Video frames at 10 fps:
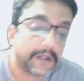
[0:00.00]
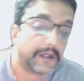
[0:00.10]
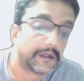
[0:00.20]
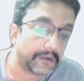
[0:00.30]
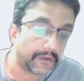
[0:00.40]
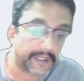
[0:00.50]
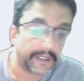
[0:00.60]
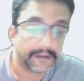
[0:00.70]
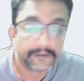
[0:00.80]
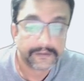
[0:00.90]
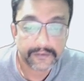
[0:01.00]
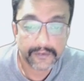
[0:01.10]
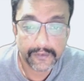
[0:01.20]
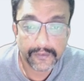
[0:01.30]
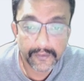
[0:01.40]
Okay,
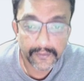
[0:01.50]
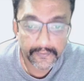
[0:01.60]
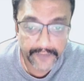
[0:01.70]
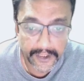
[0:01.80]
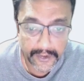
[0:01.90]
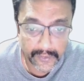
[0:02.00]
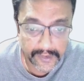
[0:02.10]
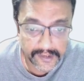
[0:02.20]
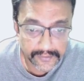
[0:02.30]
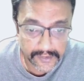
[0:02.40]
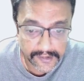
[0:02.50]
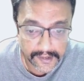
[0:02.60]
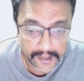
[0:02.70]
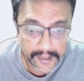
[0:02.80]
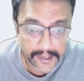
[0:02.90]
so we knew this was a
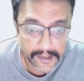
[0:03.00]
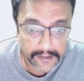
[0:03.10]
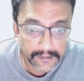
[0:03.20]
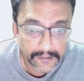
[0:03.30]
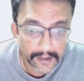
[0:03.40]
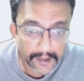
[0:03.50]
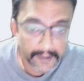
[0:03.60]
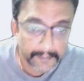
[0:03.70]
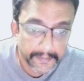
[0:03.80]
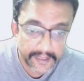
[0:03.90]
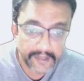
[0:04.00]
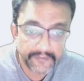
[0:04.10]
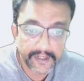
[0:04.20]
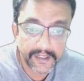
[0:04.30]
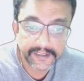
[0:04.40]
critical but
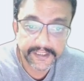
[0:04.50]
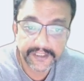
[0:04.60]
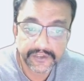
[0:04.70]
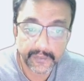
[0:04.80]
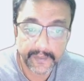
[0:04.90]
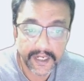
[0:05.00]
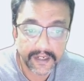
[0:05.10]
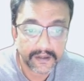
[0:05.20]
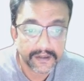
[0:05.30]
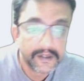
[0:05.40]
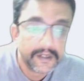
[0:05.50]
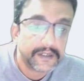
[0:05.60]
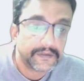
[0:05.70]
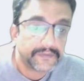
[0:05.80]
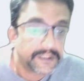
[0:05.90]
difficult change to make,
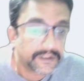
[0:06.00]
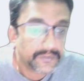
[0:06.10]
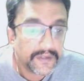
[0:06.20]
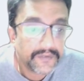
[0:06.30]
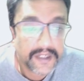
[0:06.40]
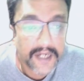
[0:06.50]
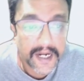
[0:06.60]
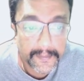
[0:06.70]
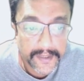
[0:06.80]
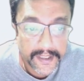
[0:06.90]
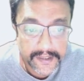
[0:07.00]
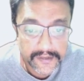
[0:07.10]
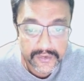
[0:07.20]
which is why we ran a playtest to